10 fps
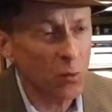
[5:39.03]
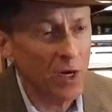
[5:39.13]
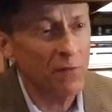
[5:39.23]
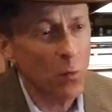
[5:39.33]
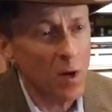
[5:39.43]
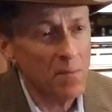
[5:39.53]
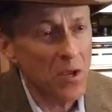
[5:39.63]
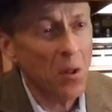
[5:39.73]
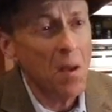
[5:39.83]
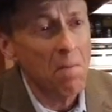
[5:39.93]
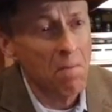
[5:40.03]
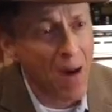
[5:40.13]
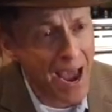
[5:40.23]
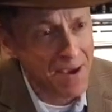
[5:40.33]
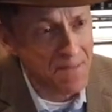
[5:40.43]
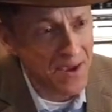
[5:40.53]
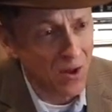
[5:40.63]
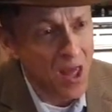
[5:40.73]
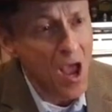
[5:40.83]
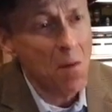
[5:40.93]
Guess what? If you want a meal, buy a
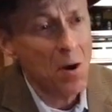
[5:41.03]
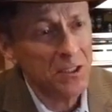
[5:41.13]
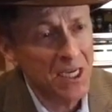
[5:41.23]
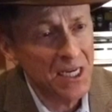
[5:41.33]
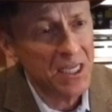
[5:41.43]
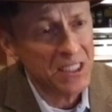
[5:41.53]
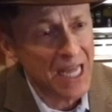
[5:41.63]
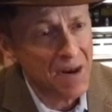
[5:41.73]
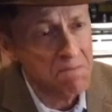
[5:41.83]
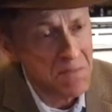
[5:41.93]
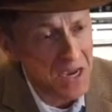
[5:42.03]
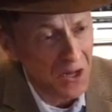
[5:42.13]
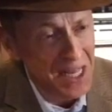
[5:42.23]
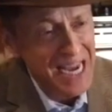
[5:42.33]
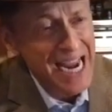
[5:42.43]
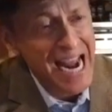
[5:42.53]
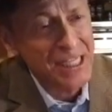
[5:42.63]
meal. A martini is not a meal.